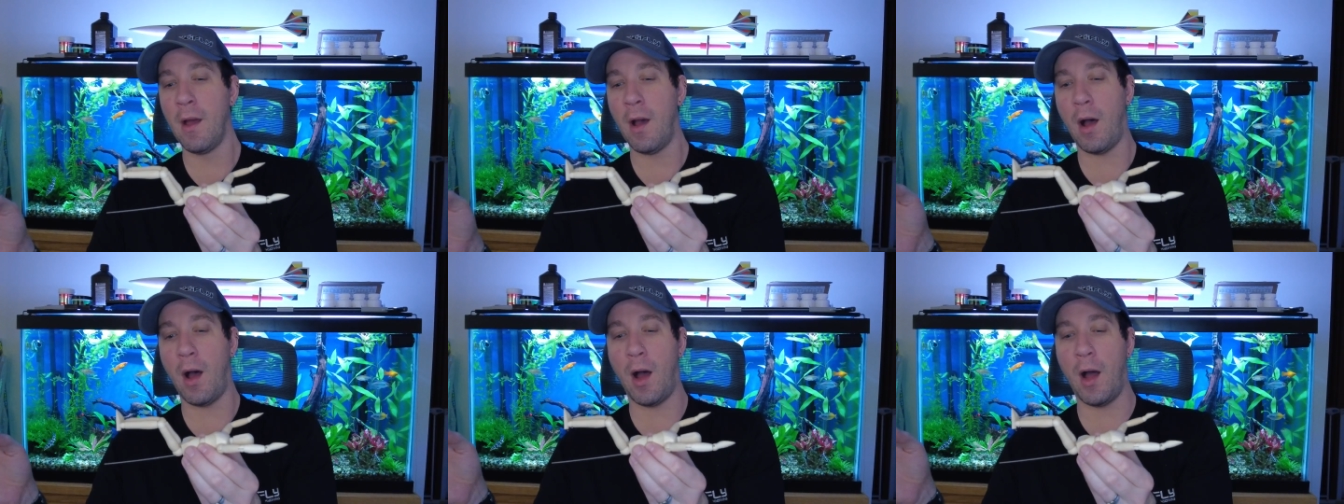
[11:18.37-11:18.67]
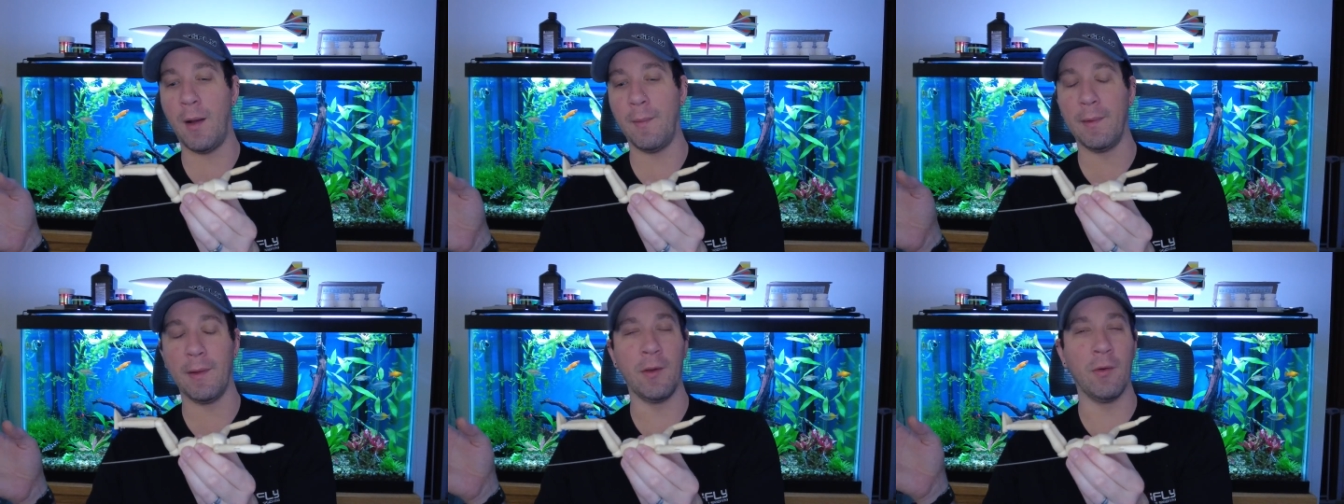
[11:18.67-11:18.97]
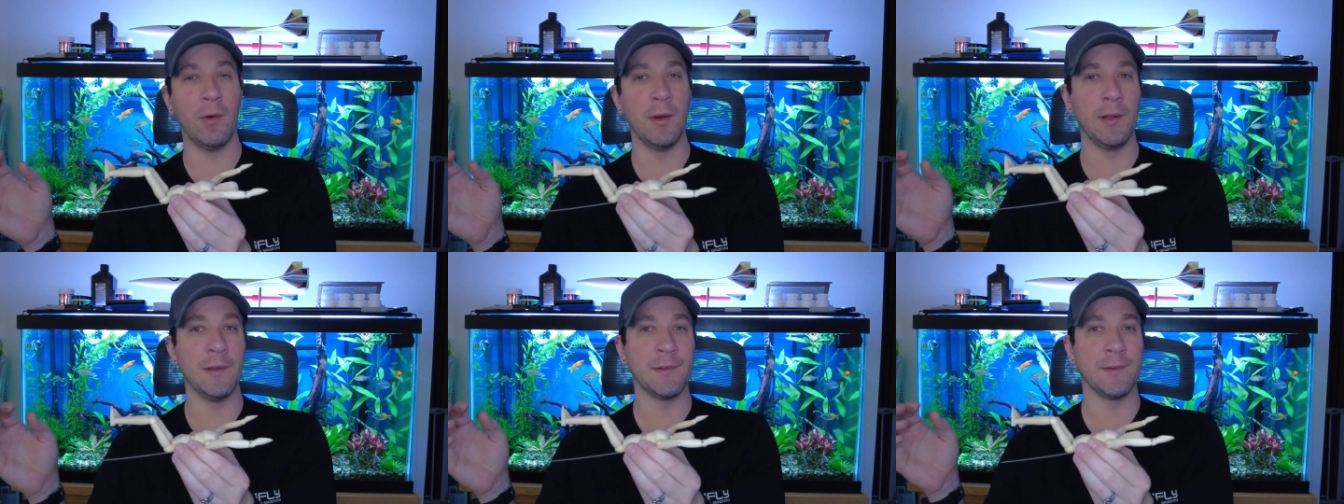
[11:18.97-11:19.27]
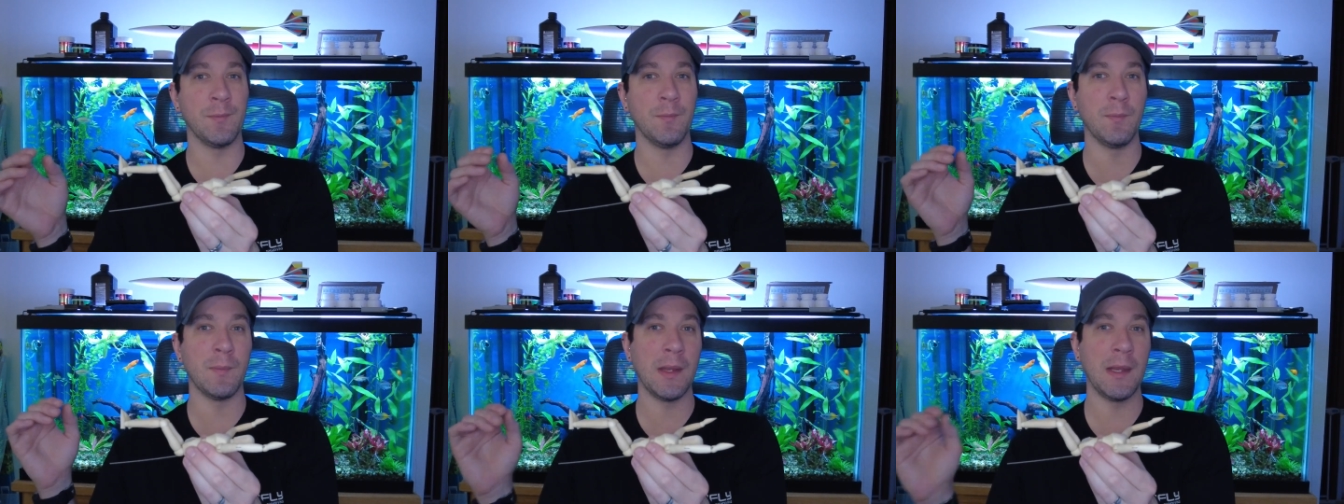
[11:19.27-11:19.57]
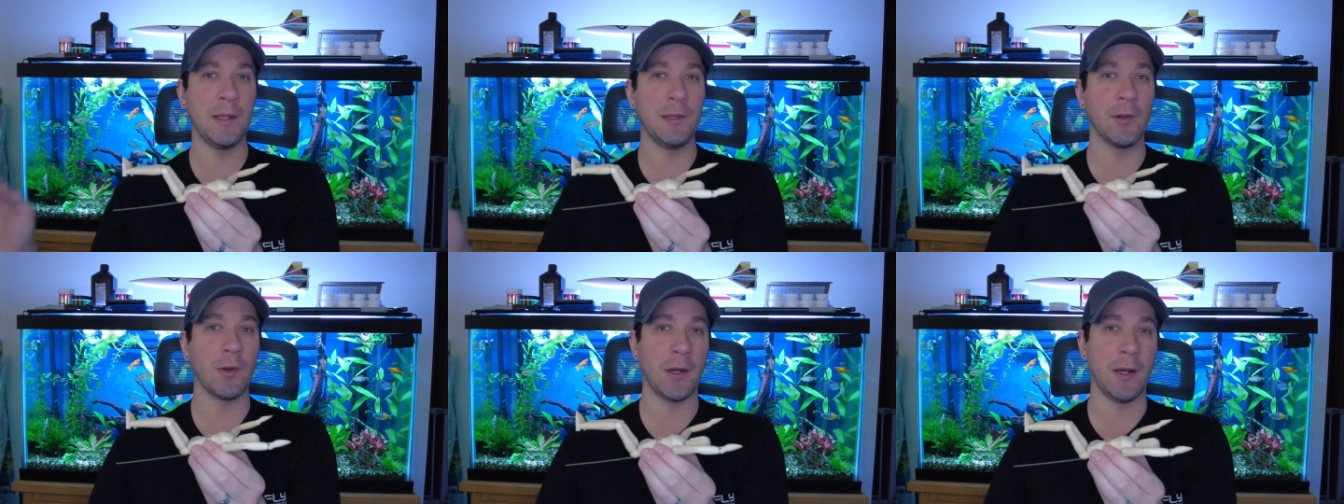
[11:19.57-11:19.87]
Um, it was
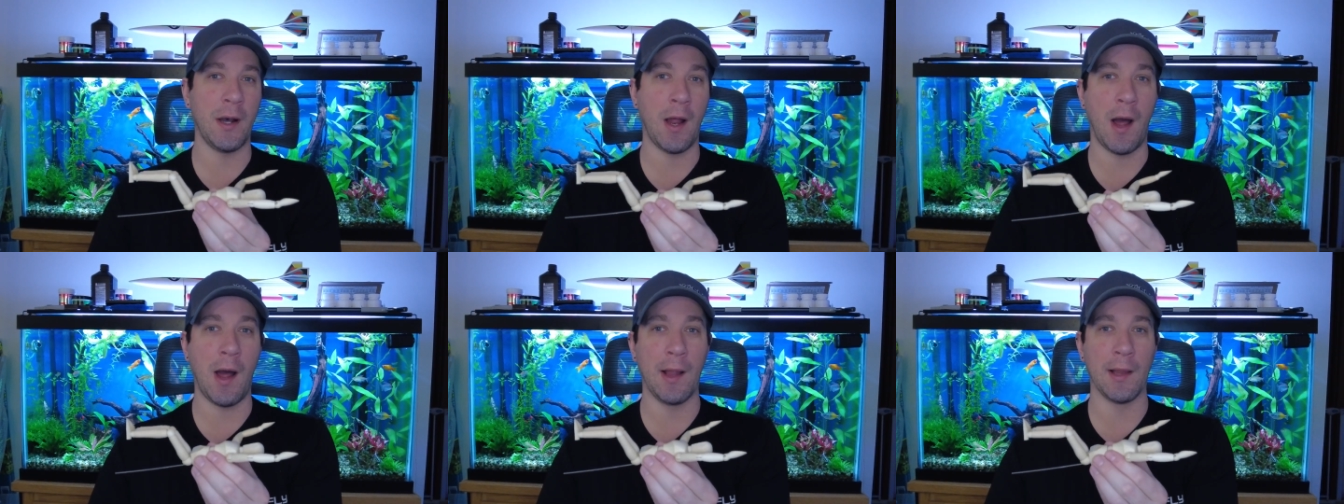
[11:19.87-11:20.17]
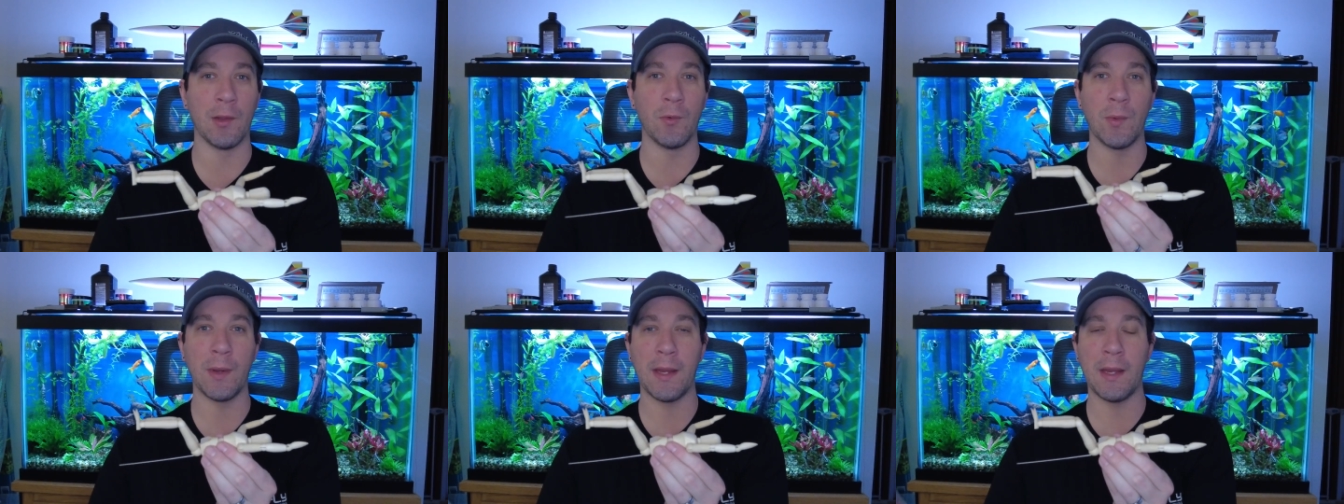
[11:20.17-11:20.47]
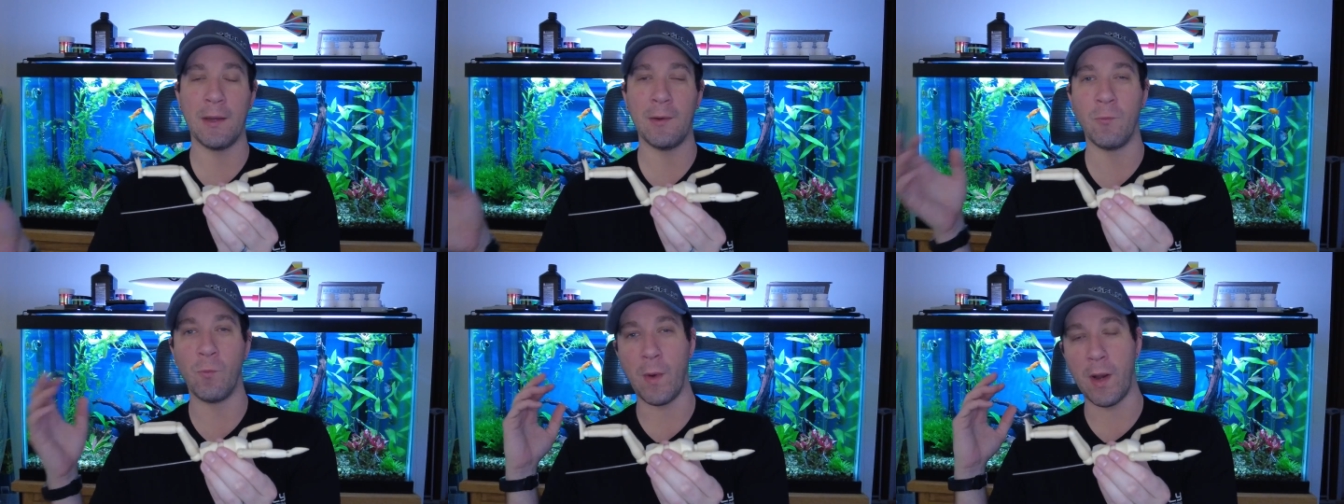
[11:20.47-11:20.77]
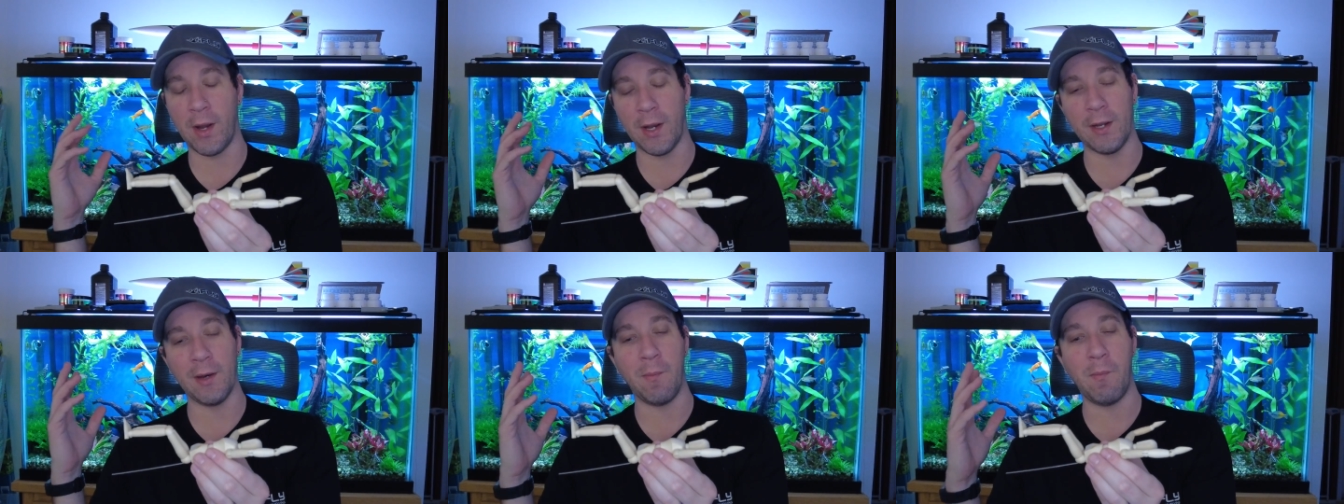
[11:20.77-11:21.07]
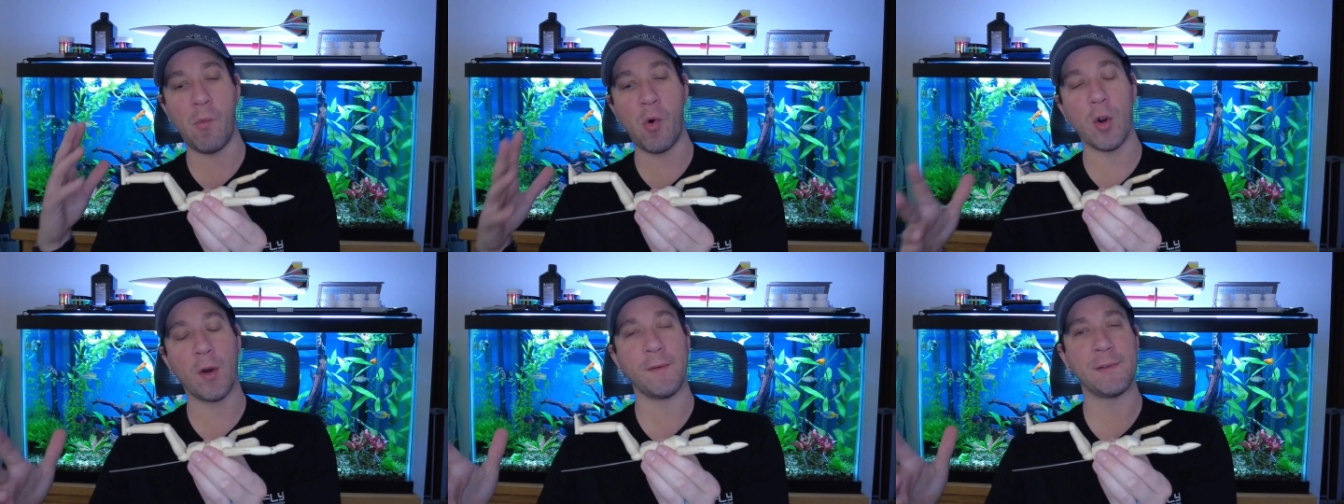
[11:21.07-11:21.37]
me during Halloween wearing a
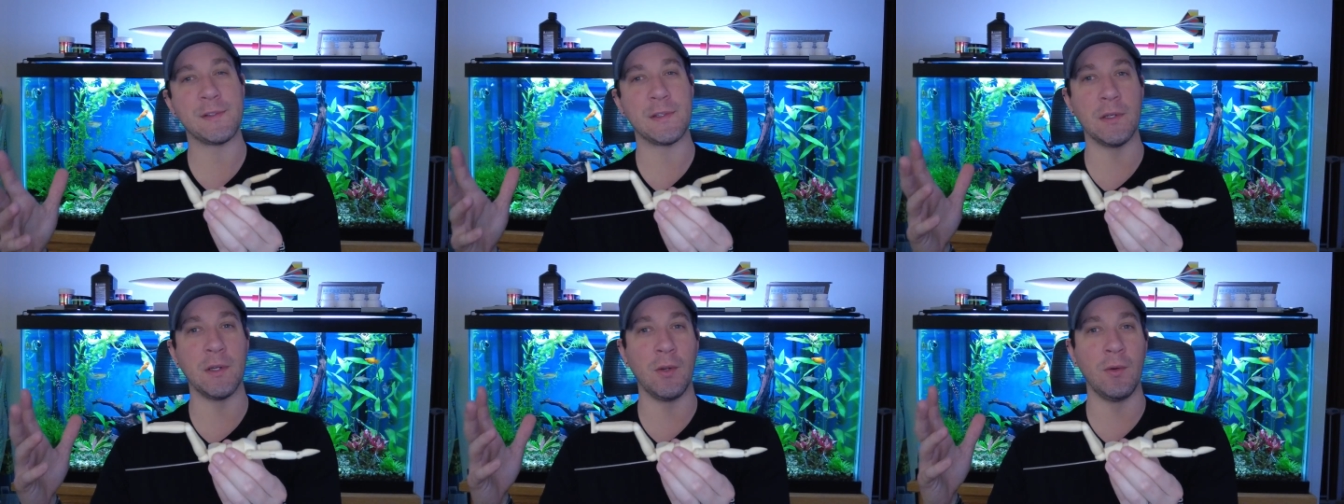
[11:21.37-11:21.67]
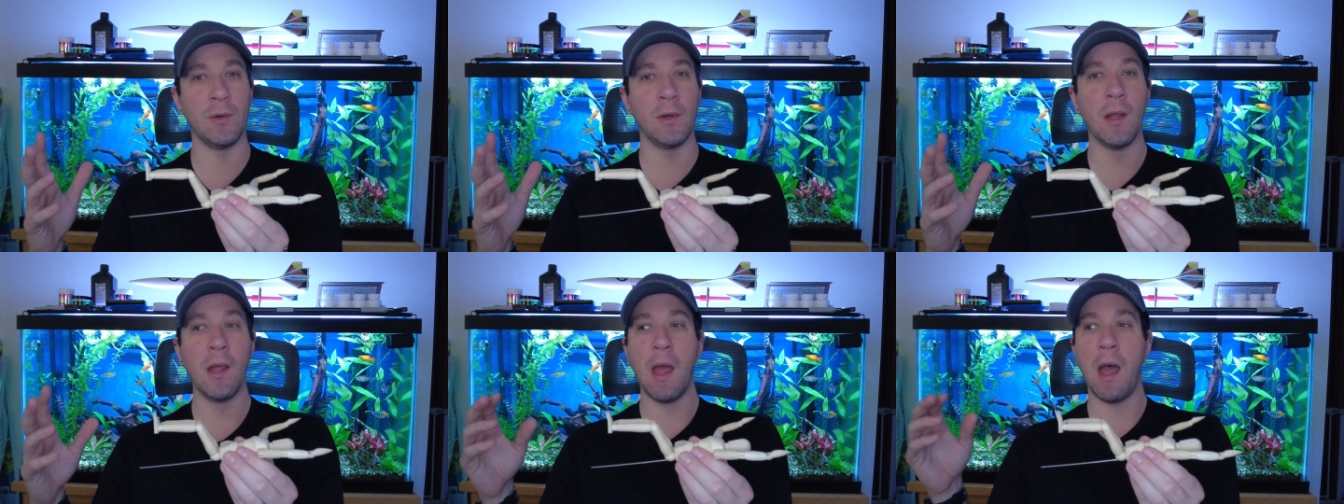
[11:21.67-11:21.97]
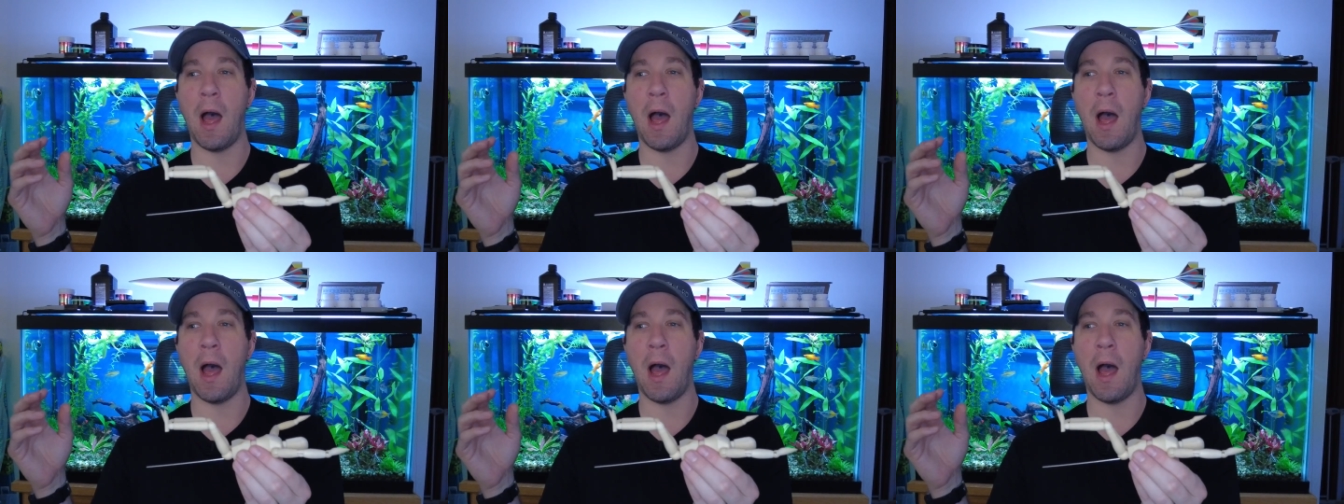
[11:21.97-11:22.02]
morph suit.